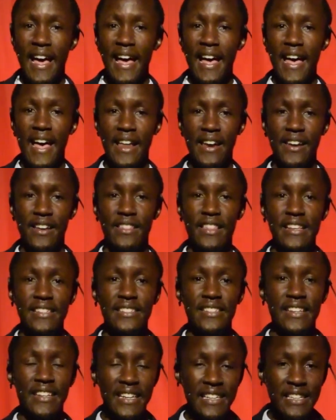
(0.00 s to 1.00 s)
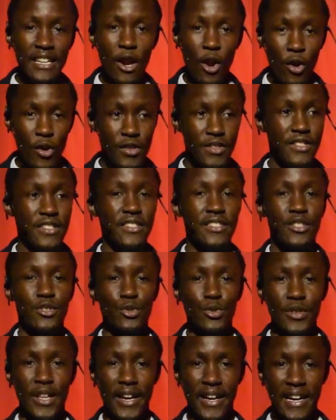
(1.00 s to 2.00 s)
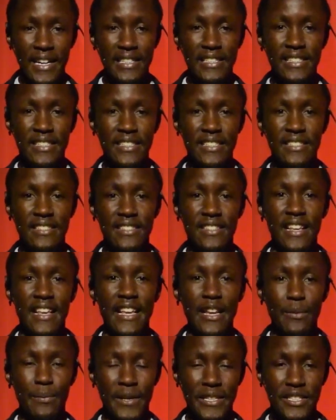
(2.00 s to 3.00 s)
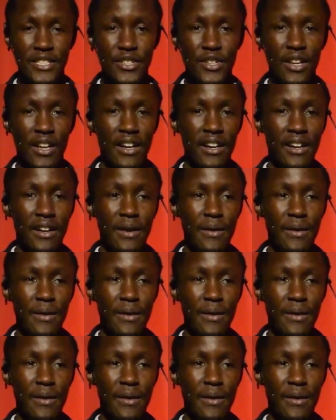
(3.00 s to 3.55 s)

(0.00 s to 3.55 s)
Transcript: and there's great loss to the countries in particular,